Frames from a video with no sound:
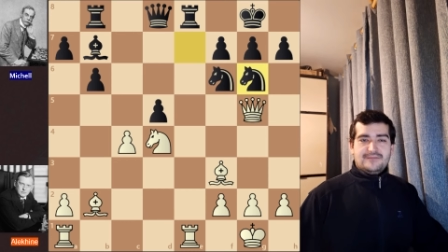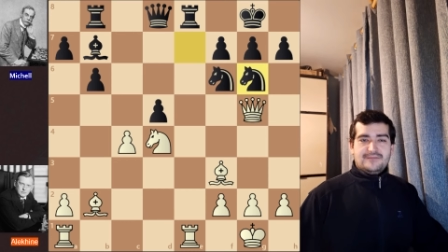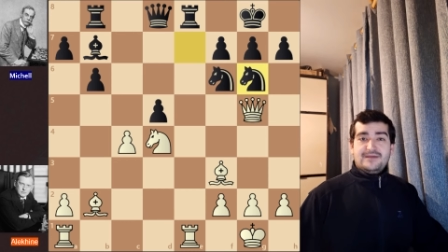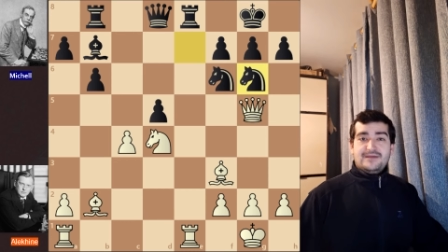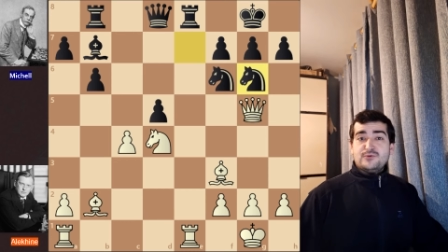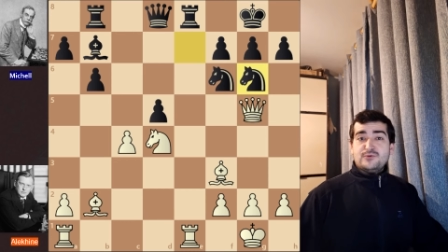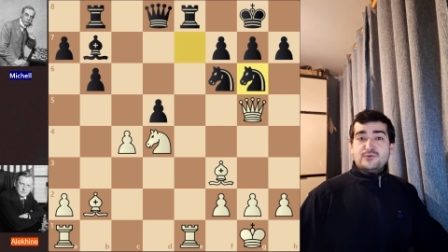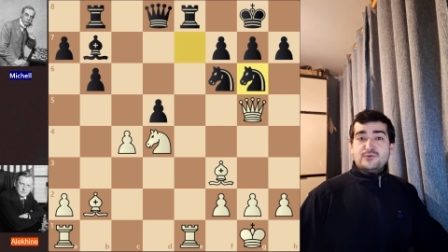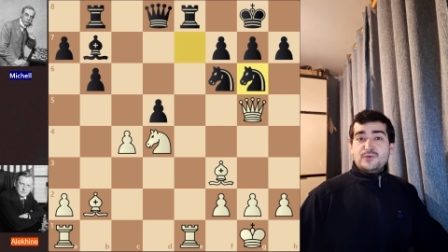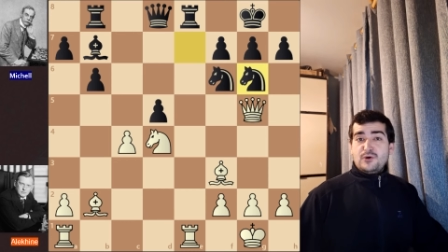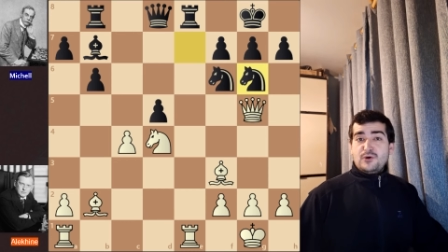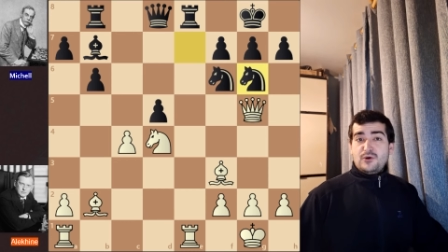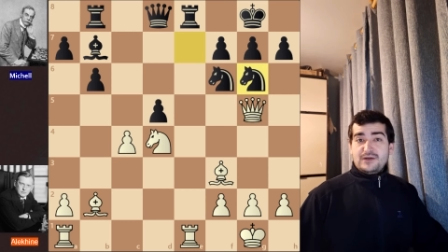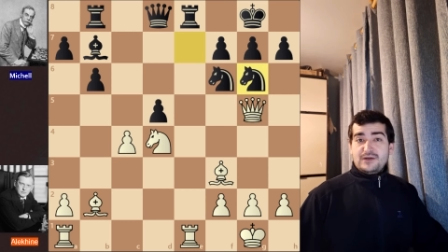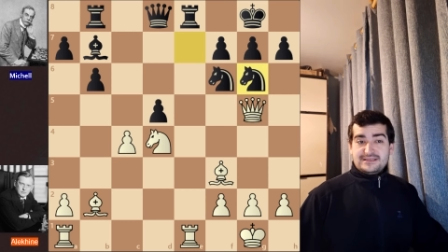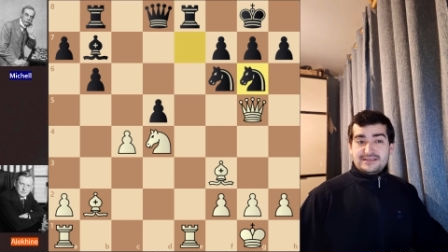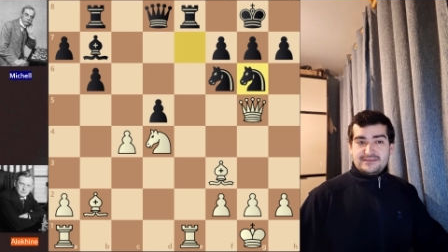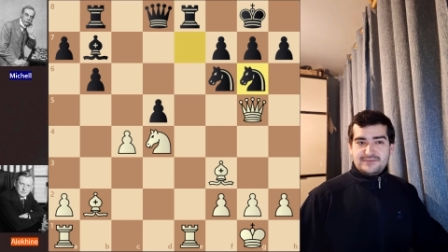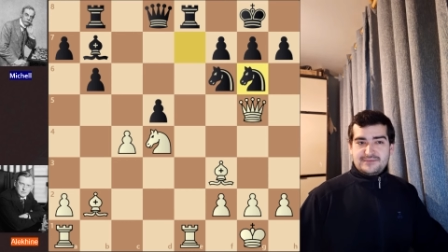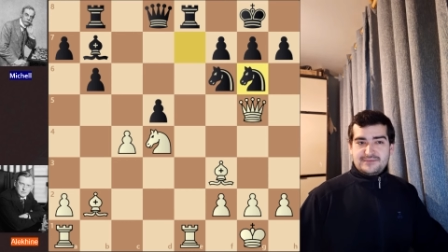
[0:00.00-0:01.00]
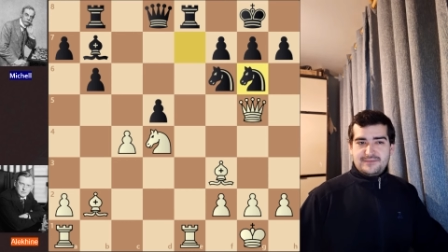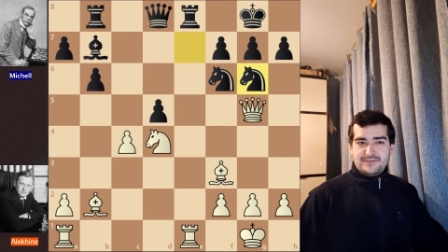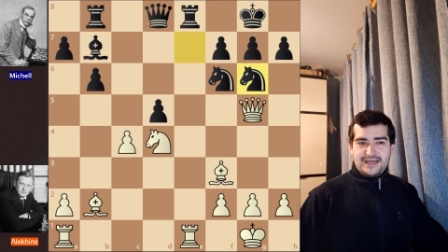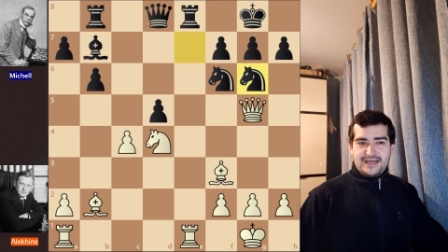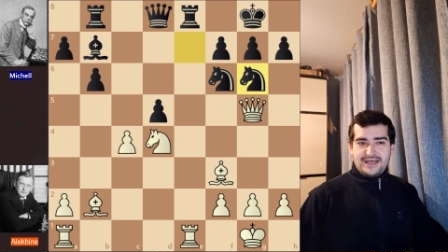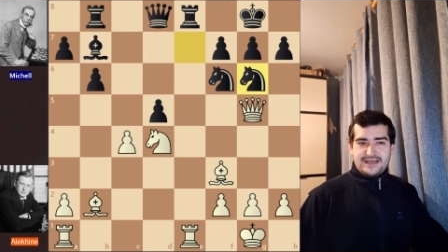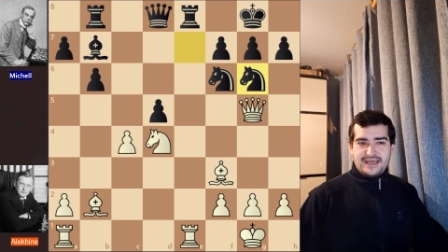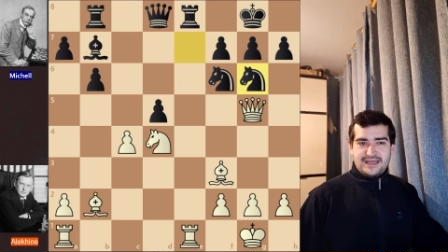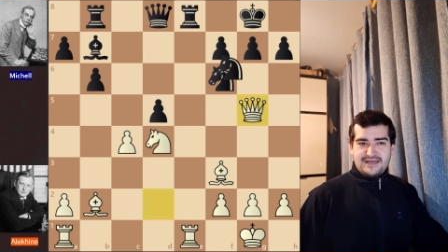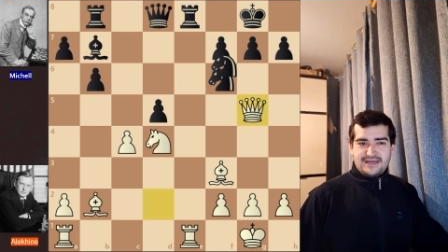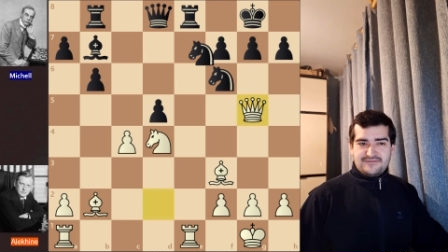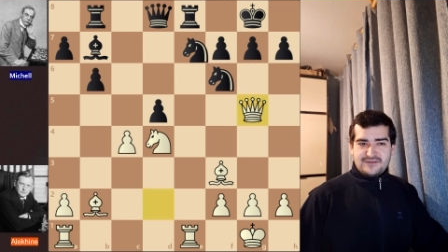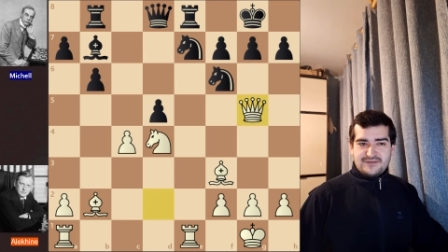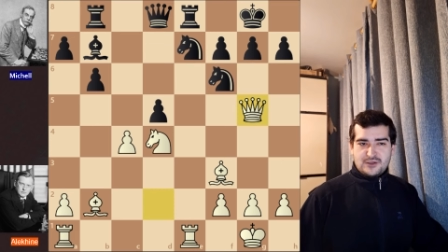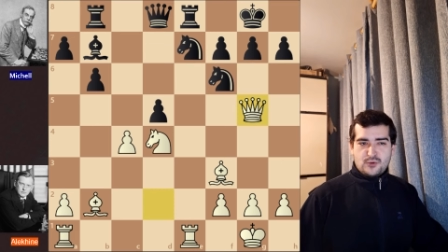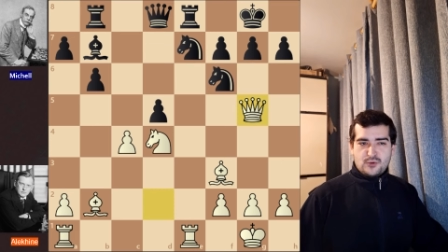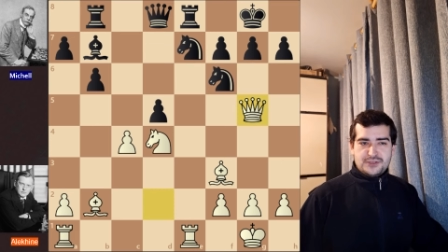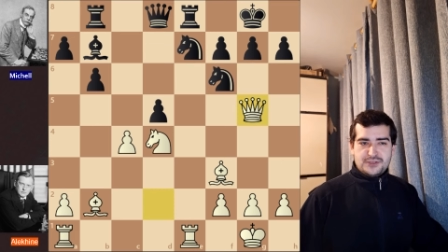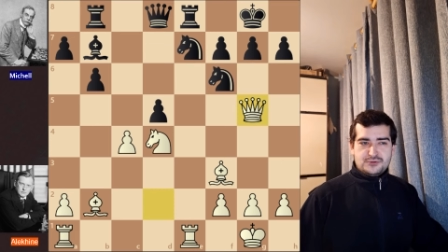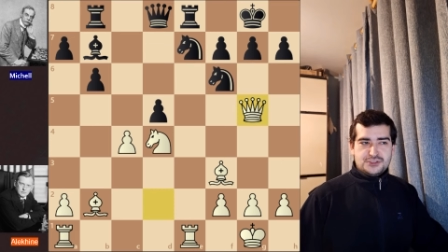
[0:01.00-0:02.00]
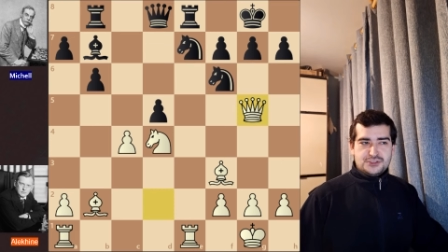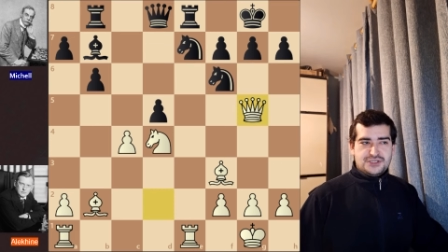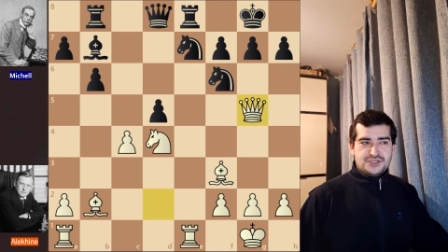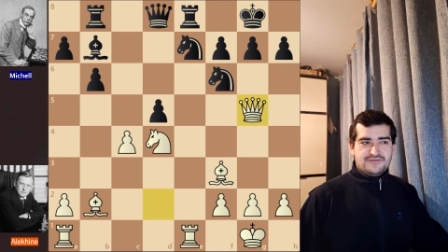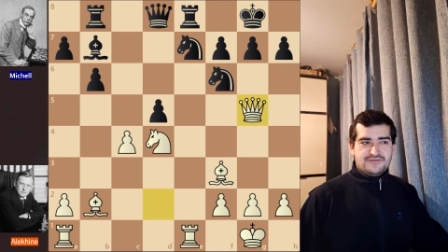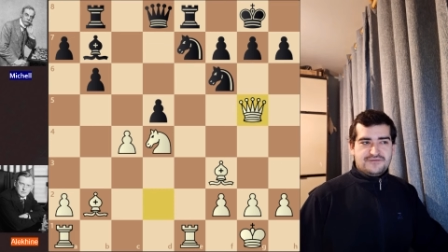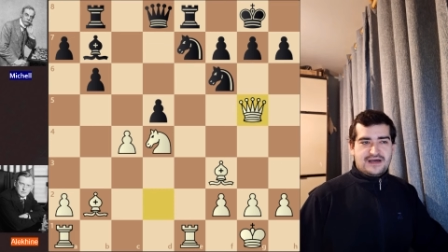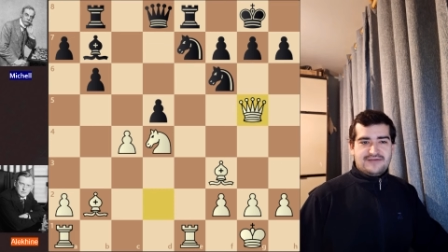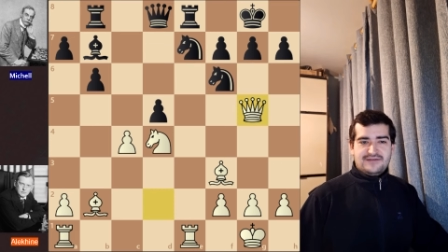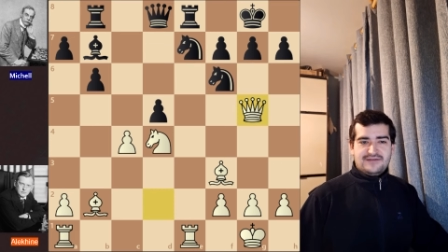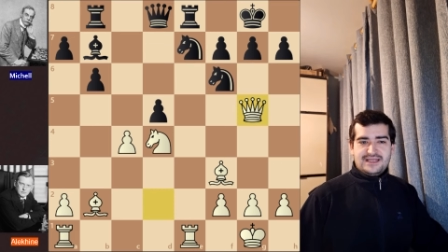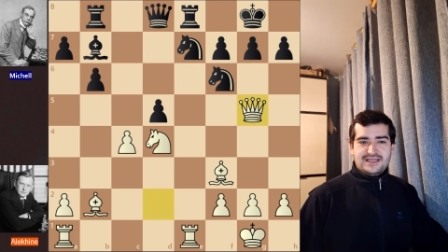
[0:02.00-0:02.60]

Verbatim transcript: But we will go a little bit back, and after queen to g5,